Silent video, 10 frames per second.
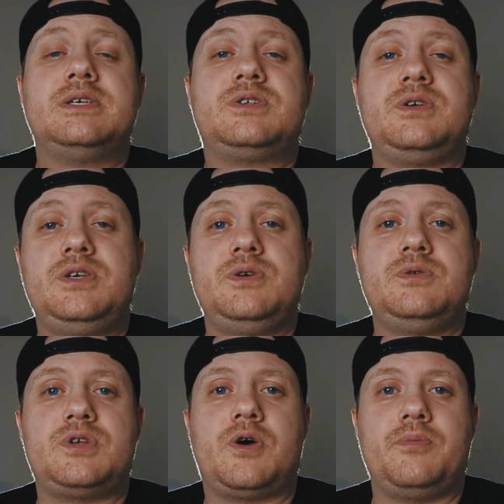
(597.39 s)
so
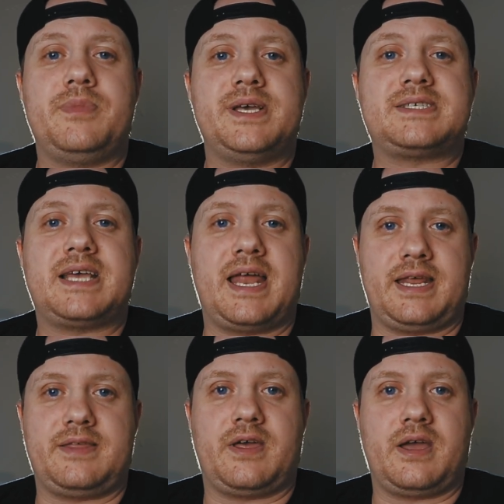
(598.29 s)
you don't miss
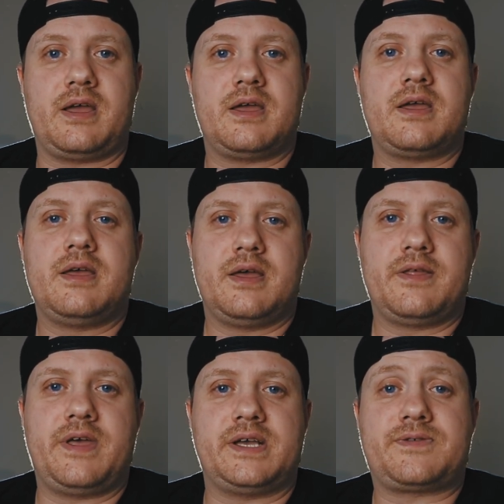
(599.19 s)
anything.
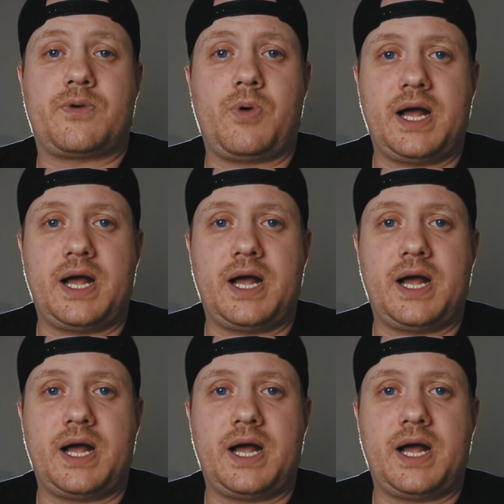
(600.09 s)
Thanks for